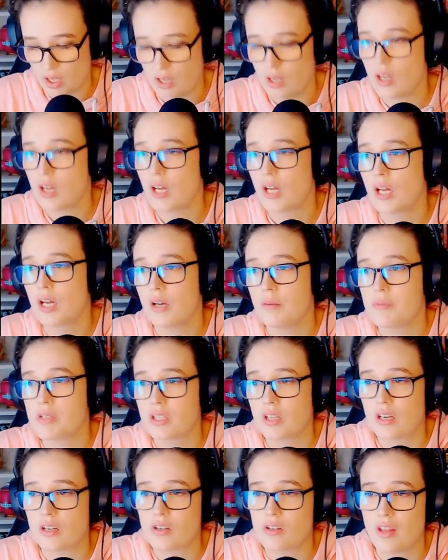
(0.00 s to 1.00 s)
Uh, I'm just
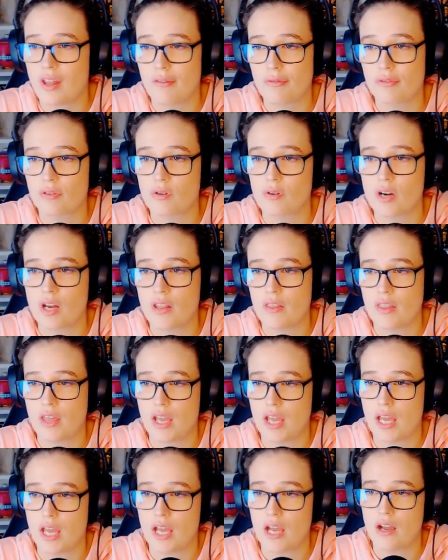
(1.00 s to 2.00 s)
going to do that floor in
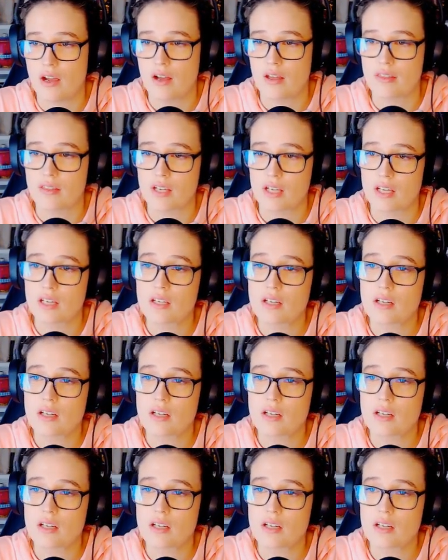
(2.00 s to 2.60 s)
there, I think.